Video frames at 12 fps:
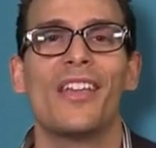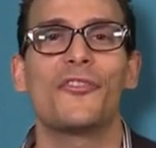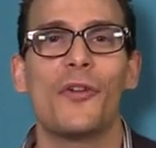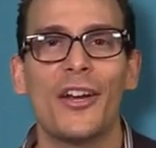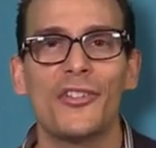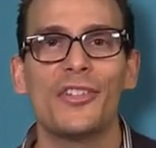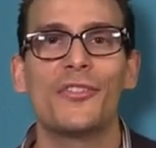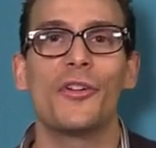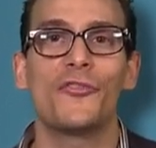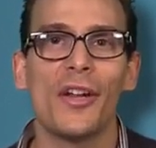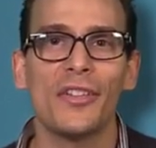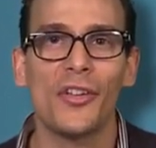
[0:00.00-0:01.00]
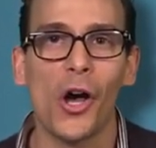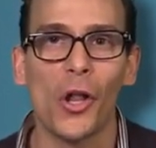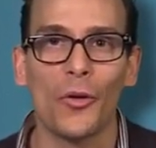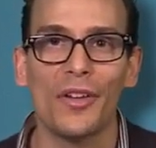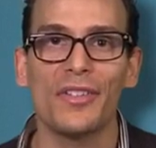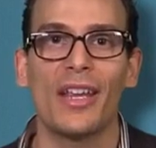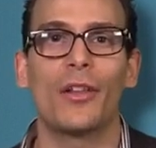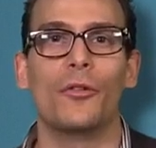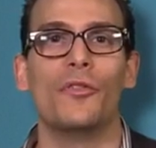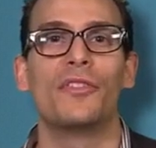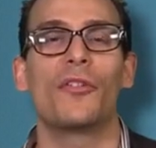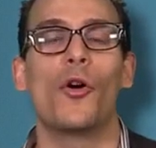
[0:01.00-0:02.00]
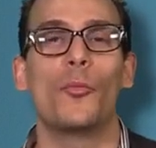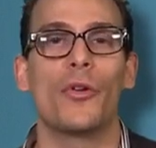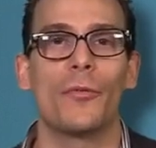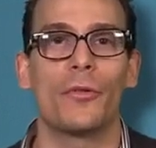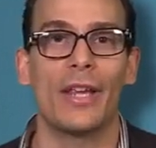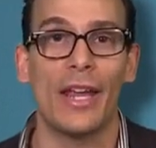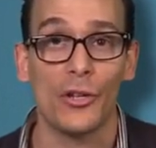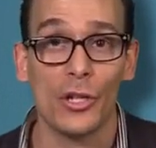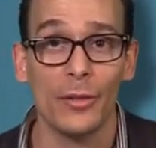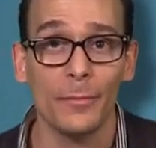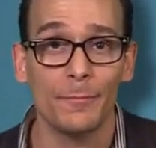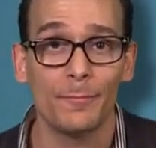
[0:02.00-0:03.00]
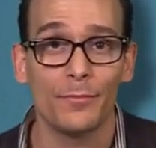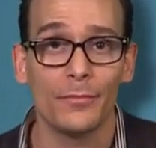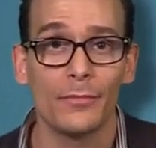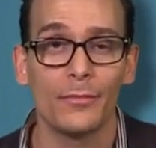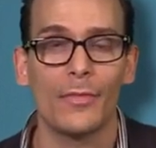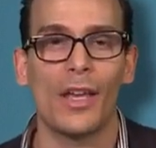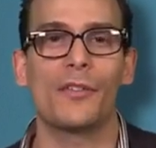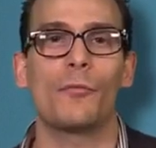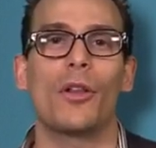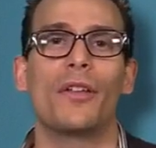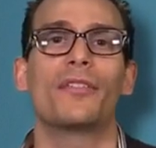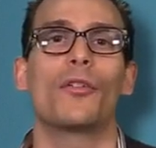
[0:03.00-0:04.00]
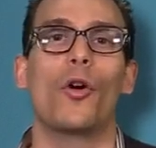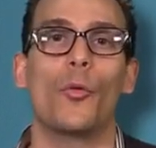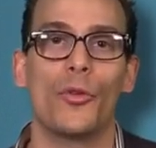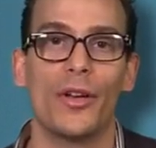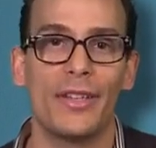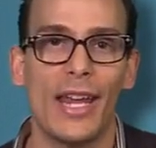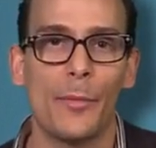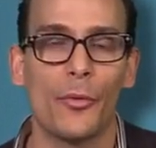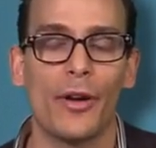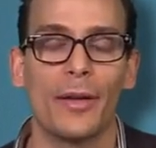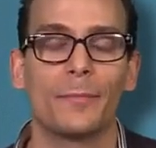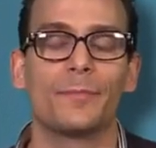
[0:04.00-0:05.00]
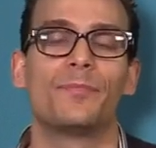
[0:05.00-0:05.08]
Strategies to address tolerance includes opioid rotation, as well as opioid tapering.